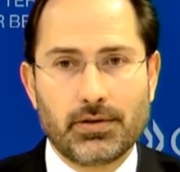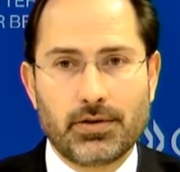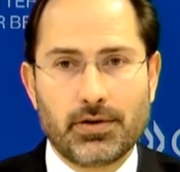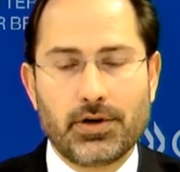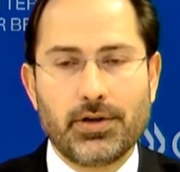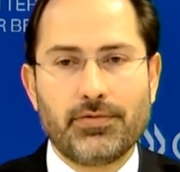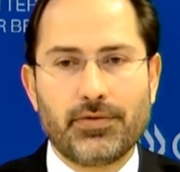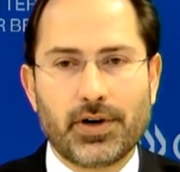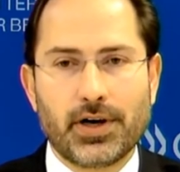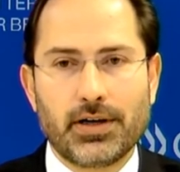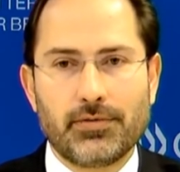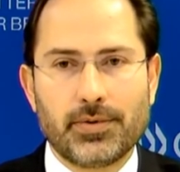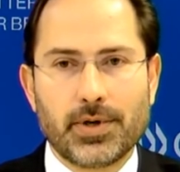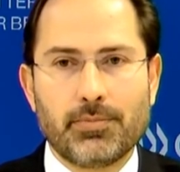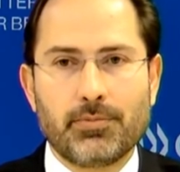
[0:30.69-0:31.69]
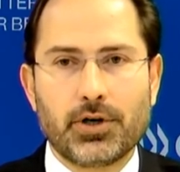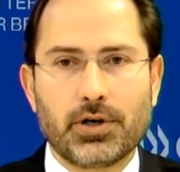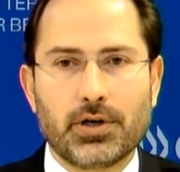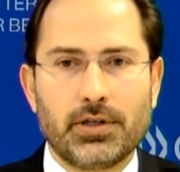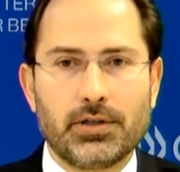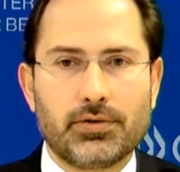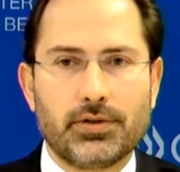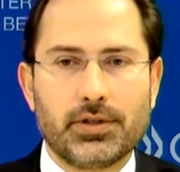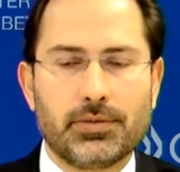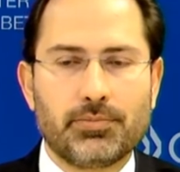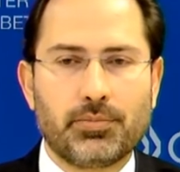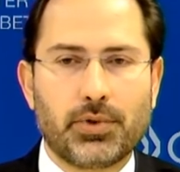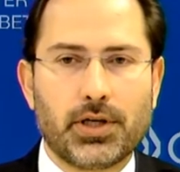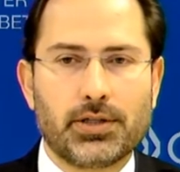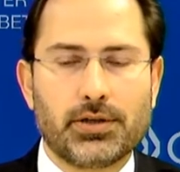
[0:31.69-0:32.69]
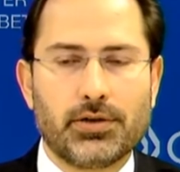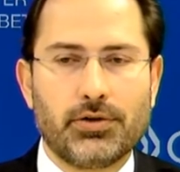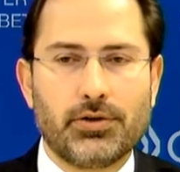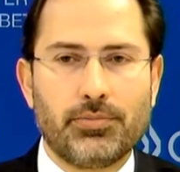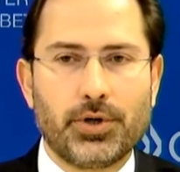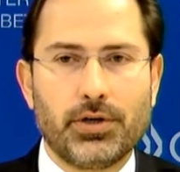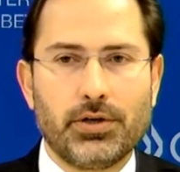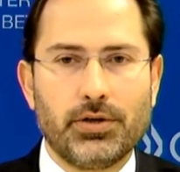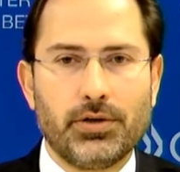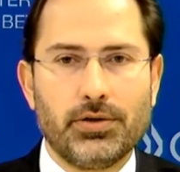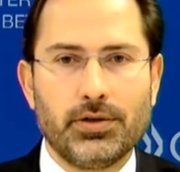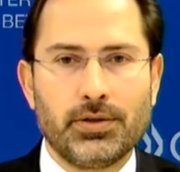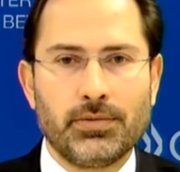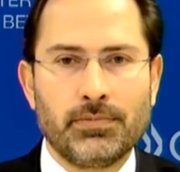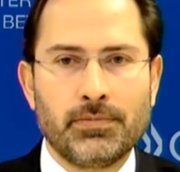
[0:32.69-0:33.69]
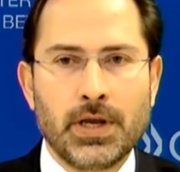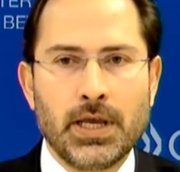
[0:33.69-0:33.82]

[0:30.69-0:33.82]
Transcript: 35 member countries plus the European Union,